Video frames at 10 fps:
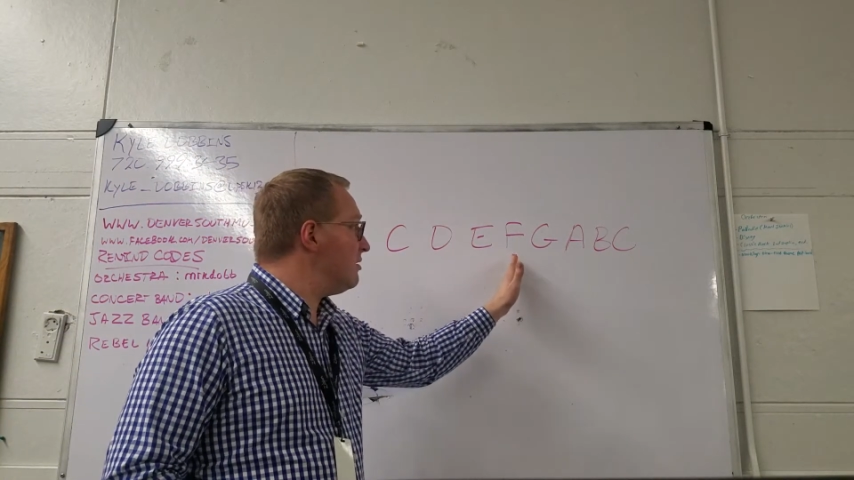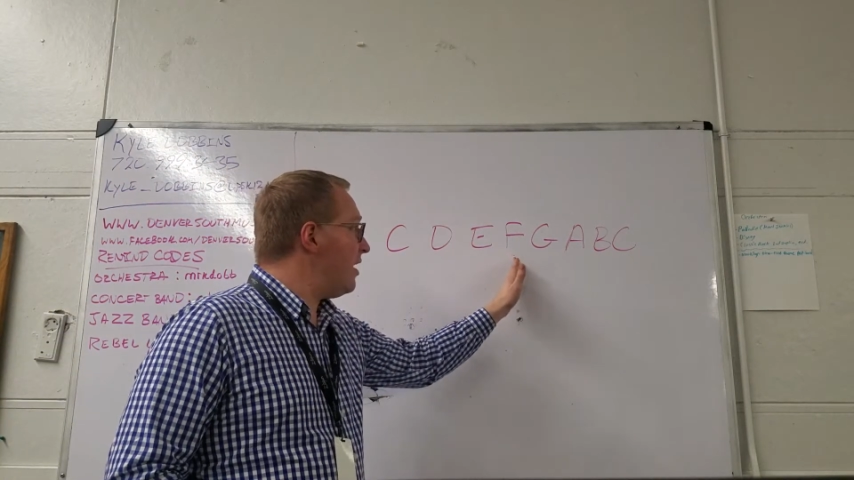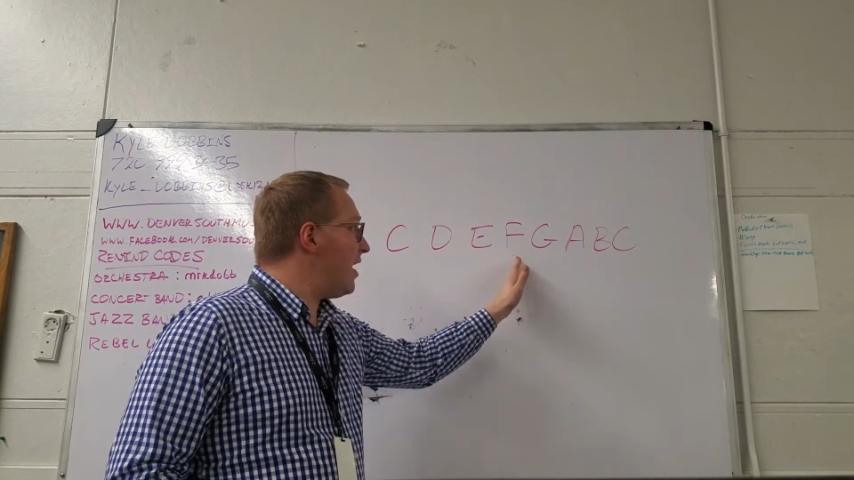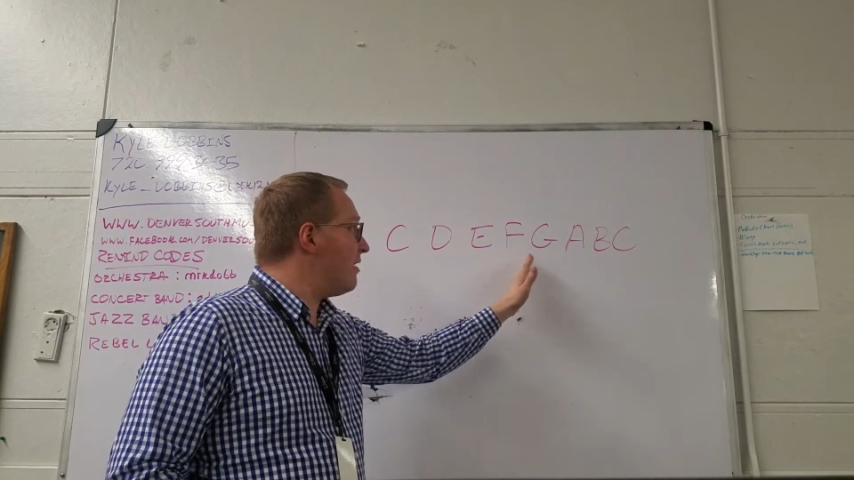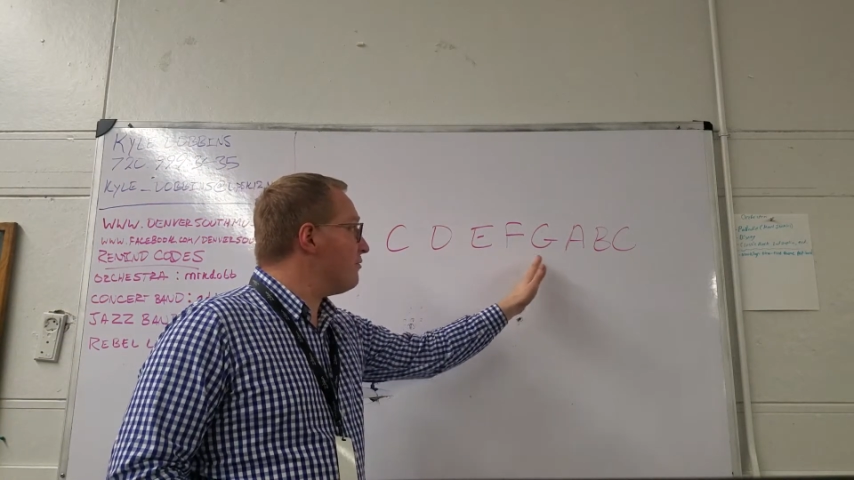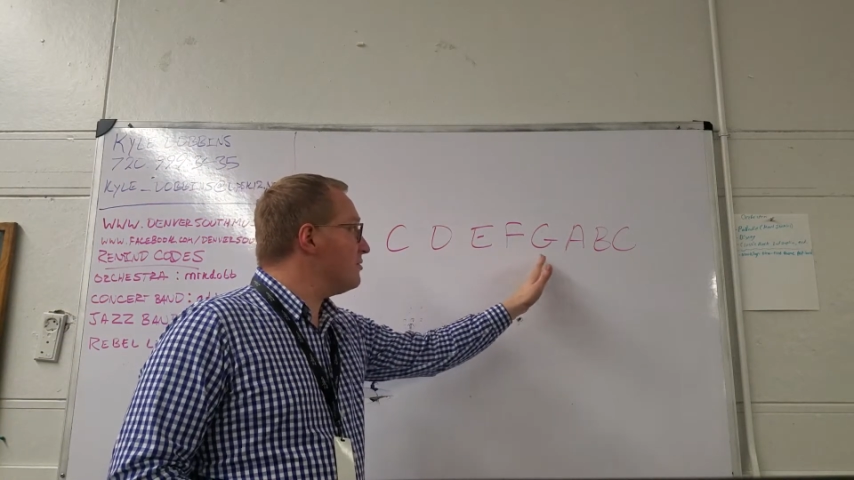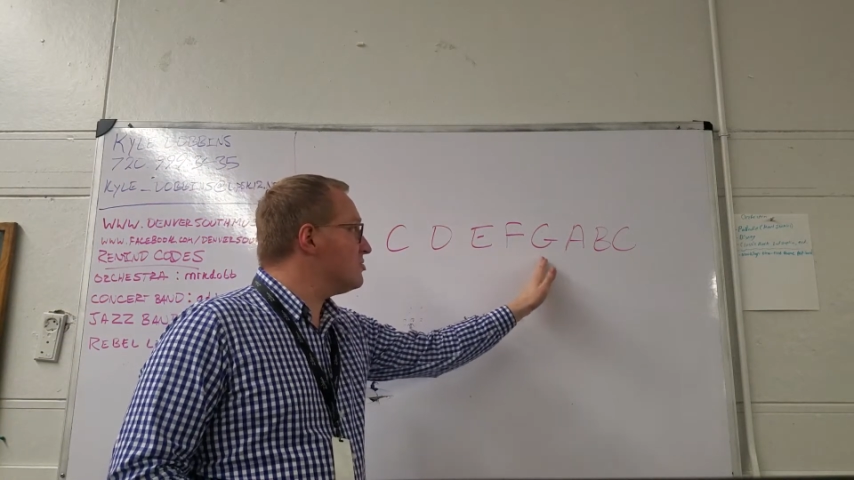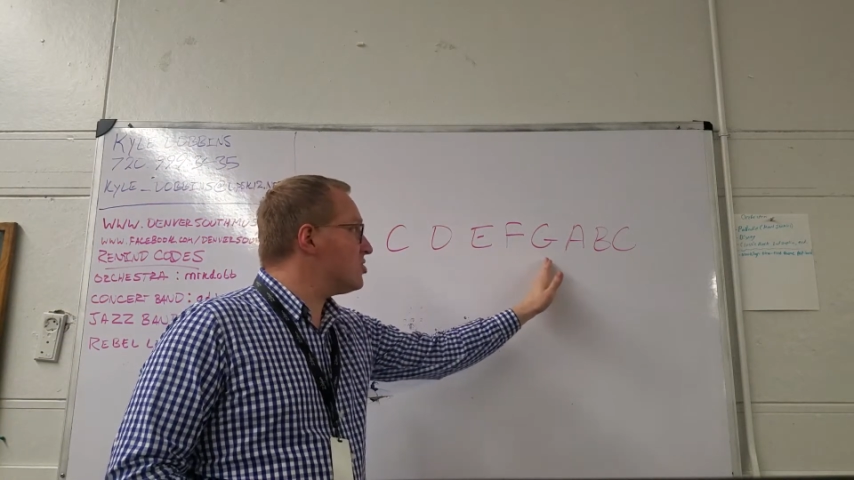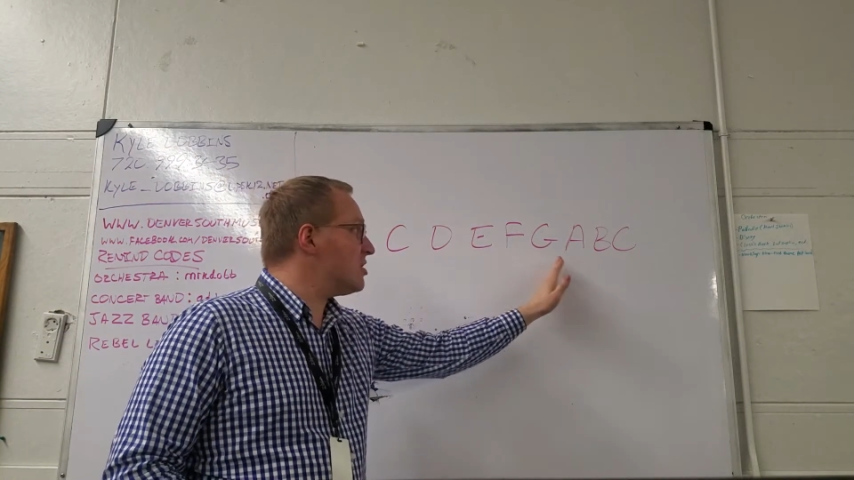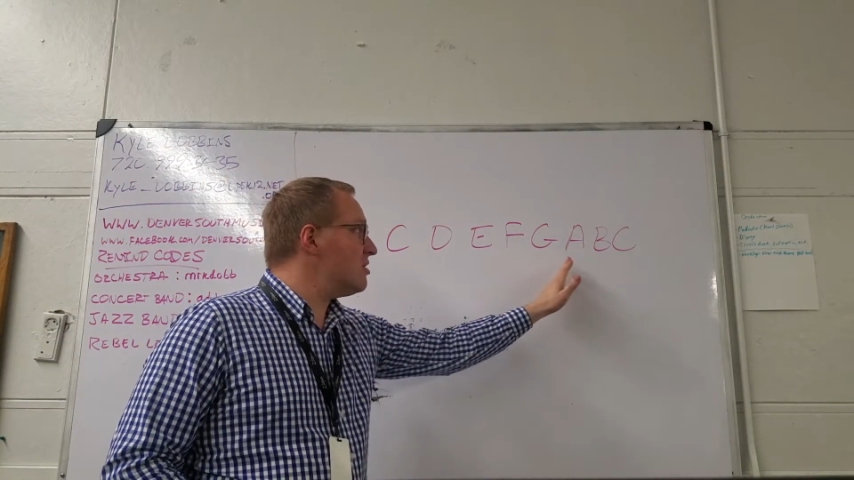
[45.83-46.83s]
F,
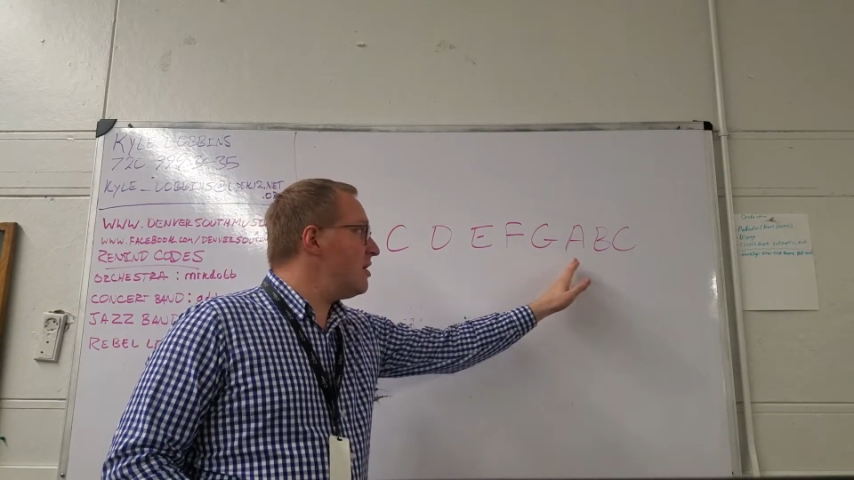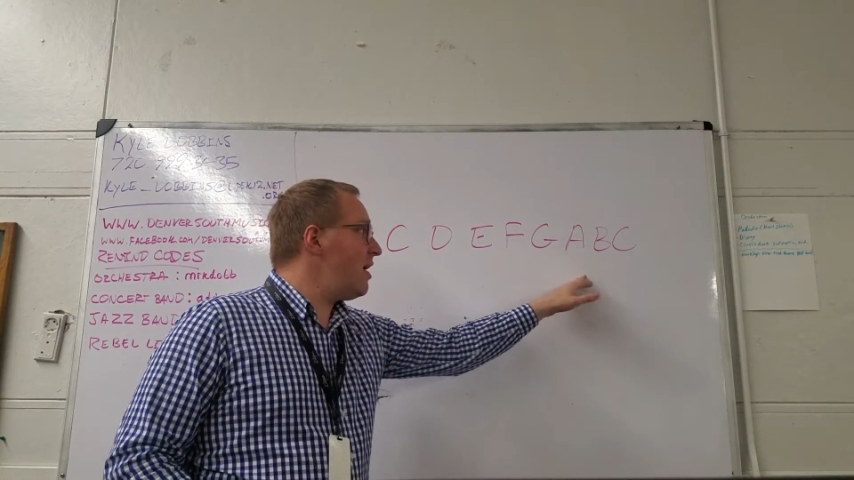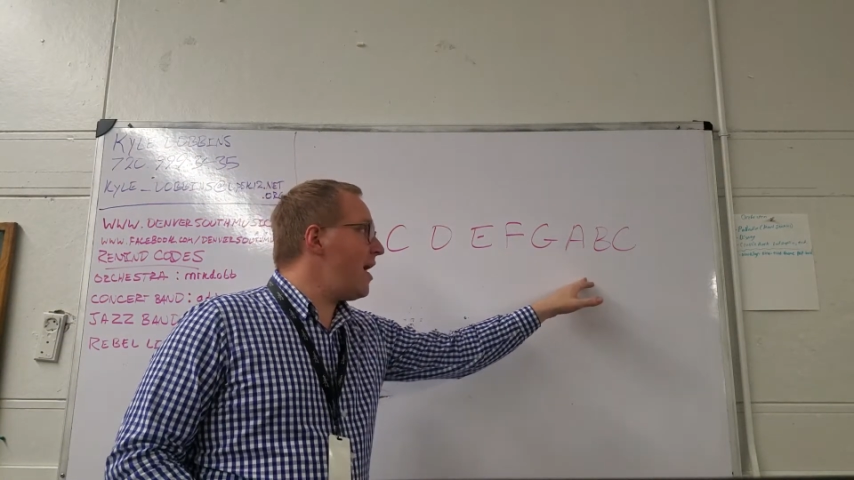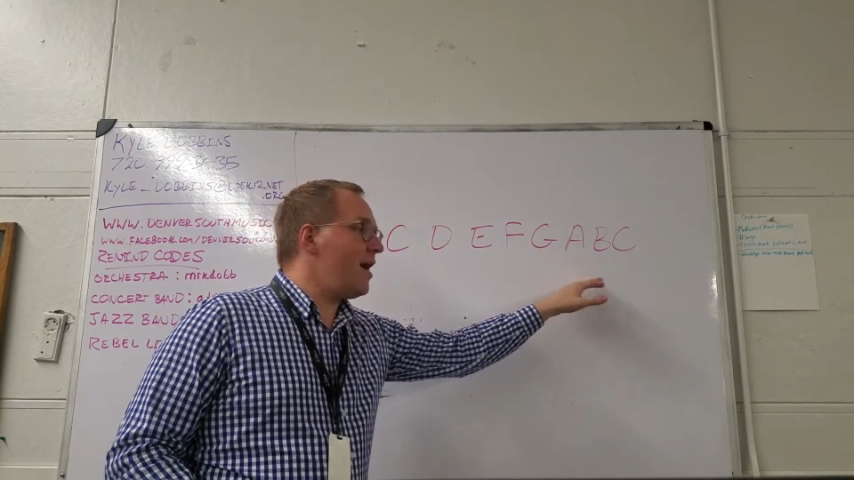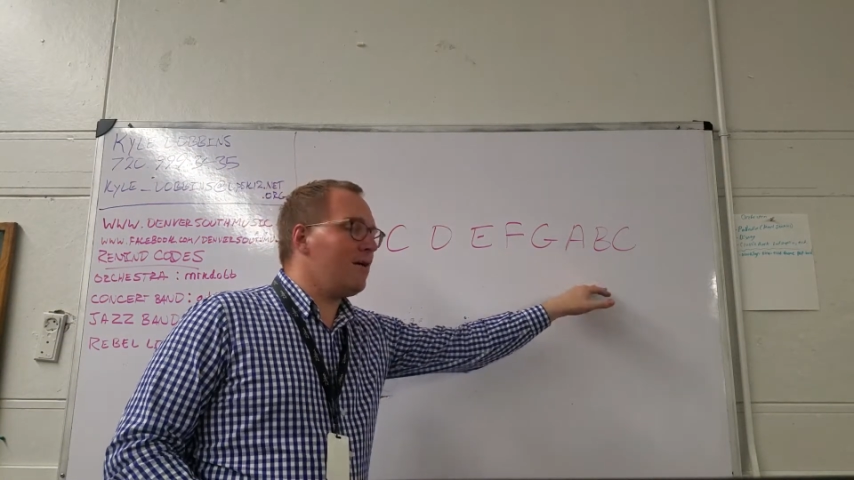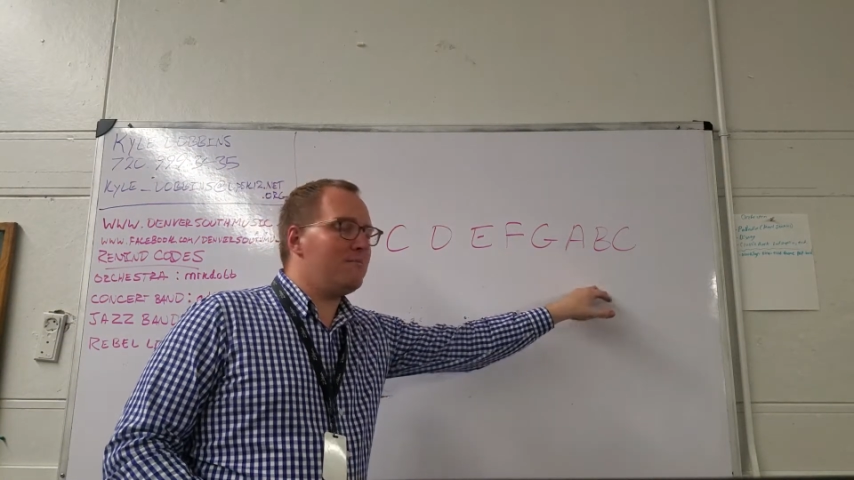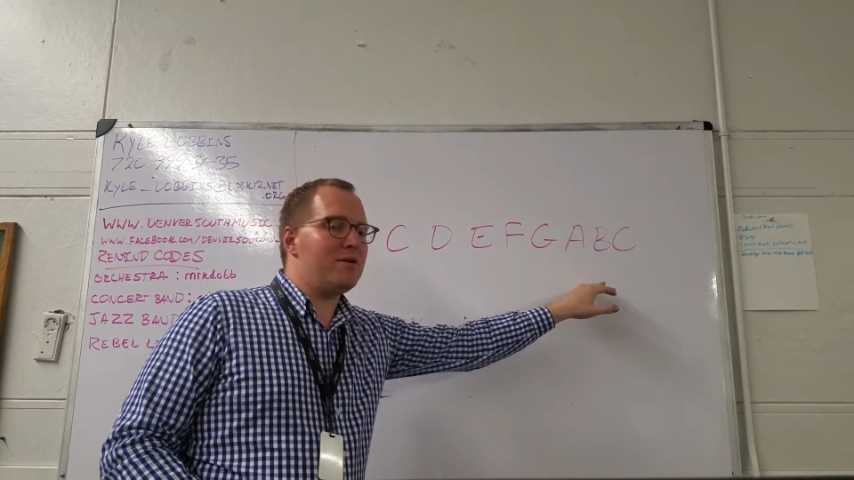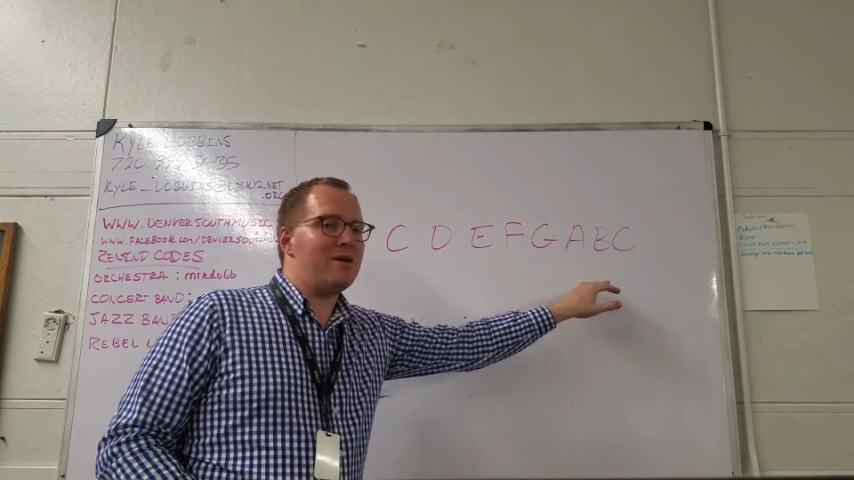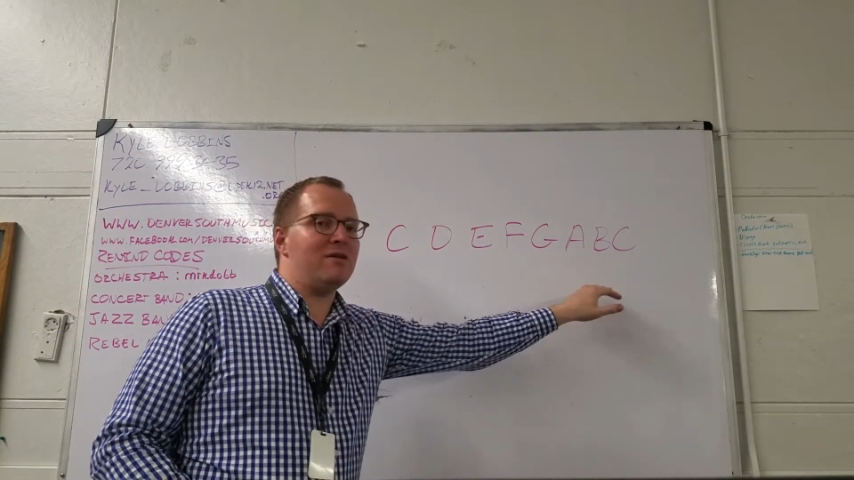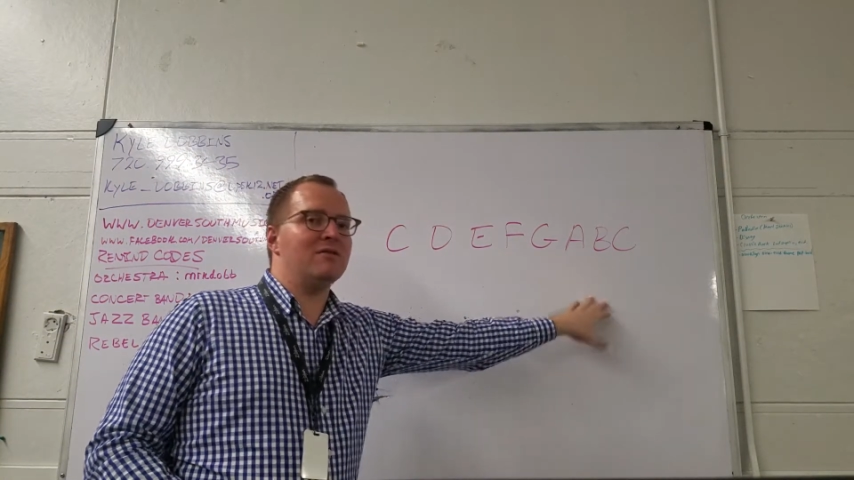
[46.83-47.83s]
G, A,
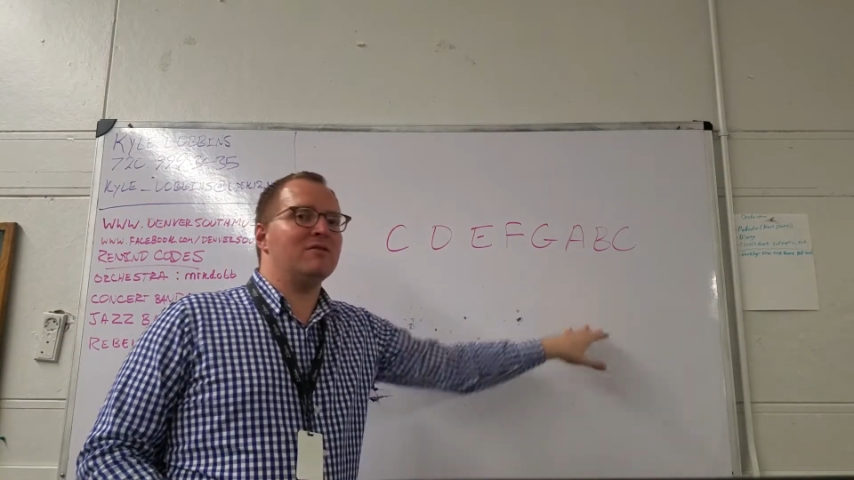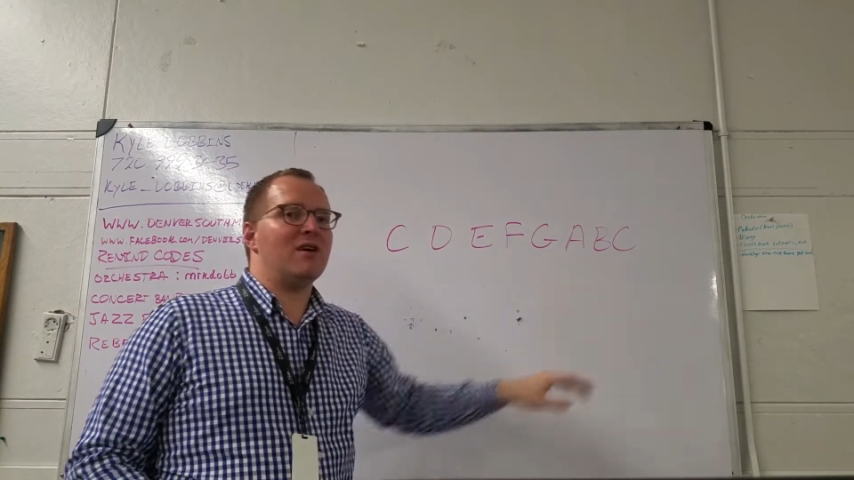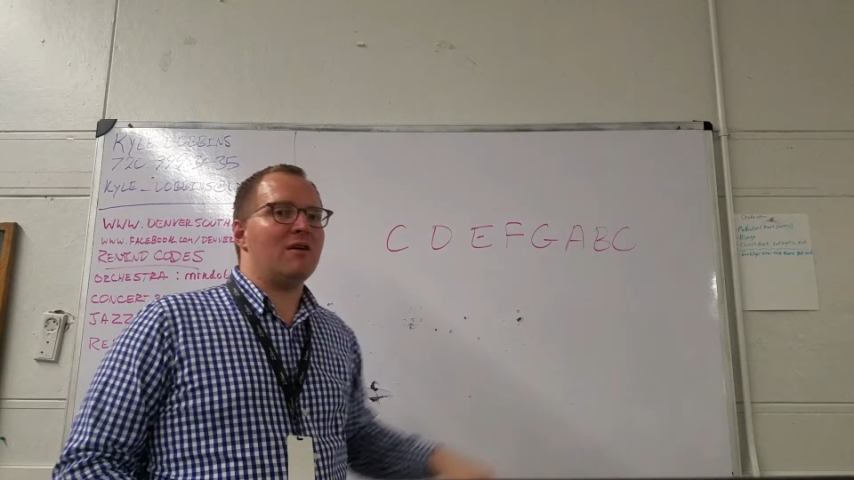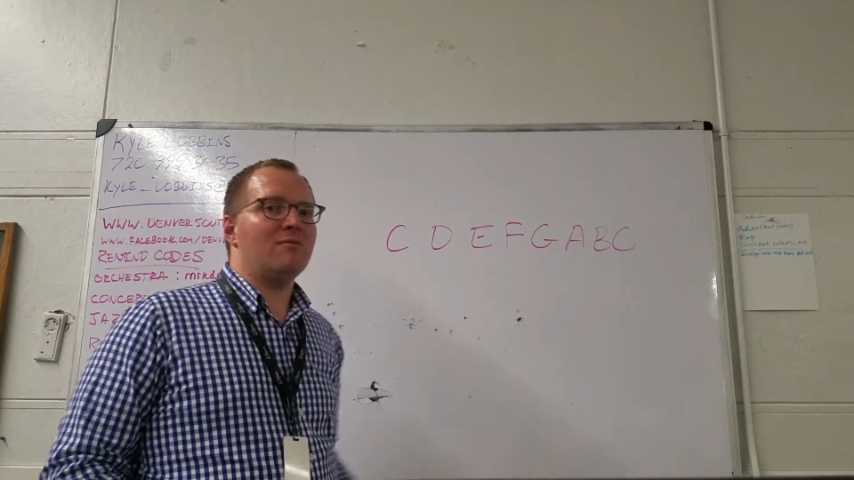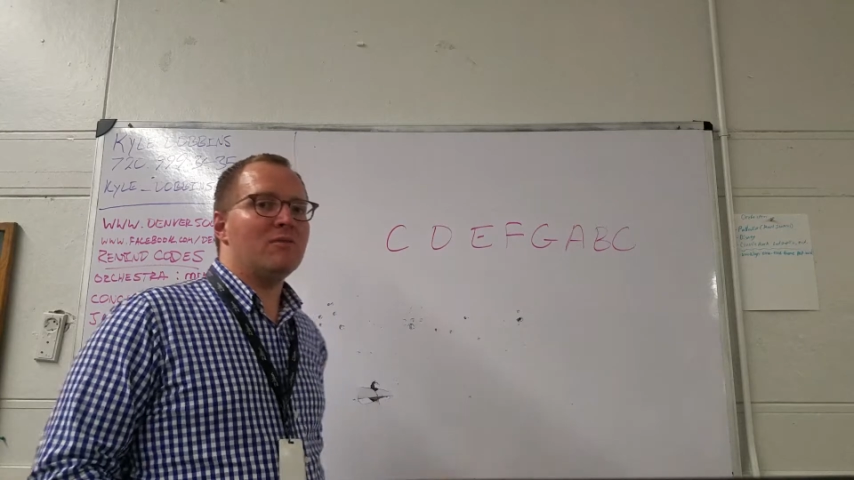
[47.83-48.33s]
B, C.